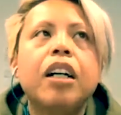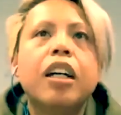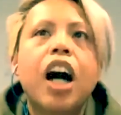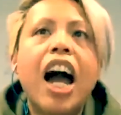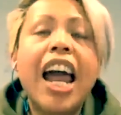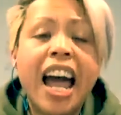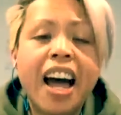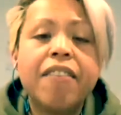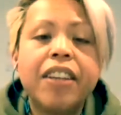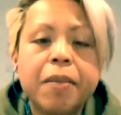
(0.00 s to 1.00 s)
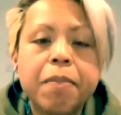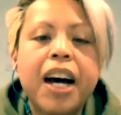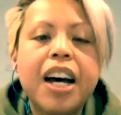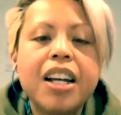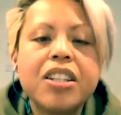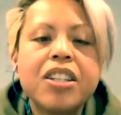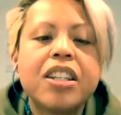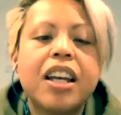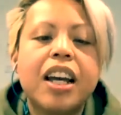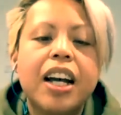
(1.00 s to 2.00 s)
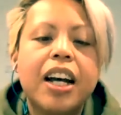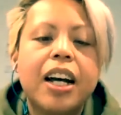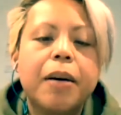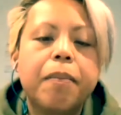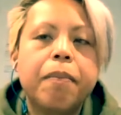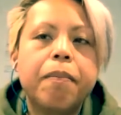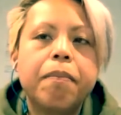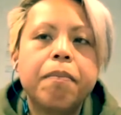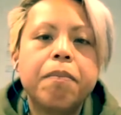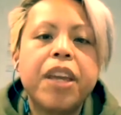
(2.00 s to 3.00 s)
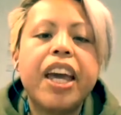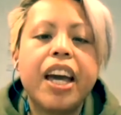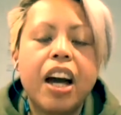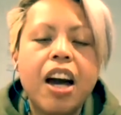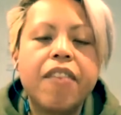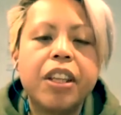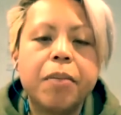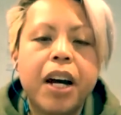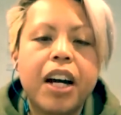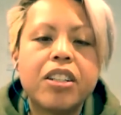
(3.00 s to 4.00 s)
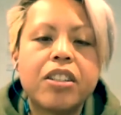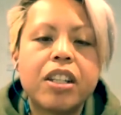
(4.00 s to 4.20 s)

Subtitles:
I have in the past. Yeah, I have in the past.